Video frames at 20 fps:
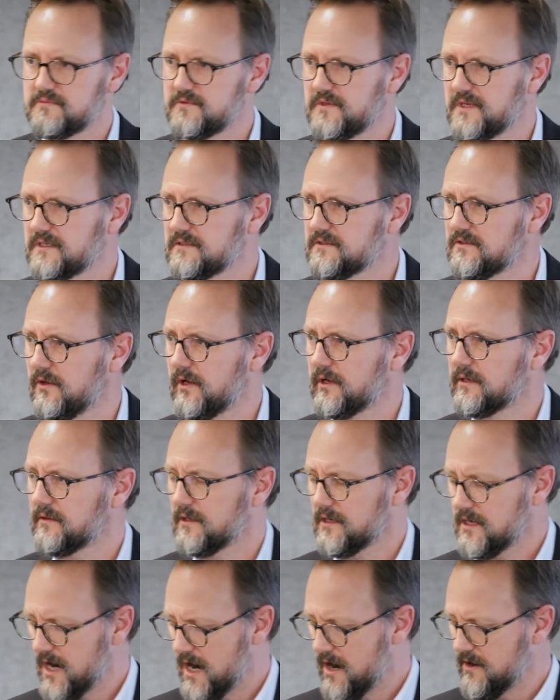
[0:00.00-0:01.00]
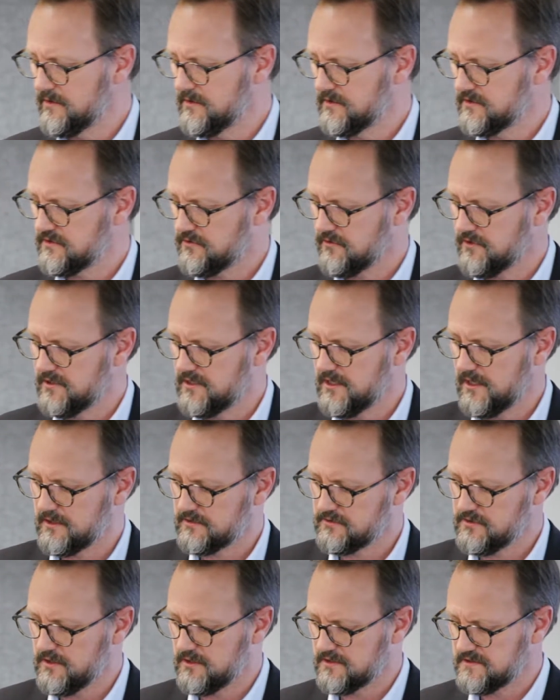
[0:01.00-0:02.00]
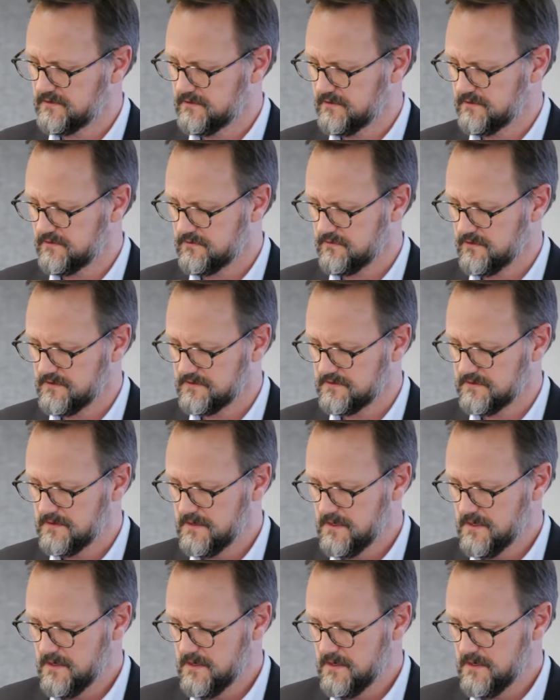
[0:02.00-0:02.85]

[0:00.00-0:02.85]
things like the car industry and the electronics industries,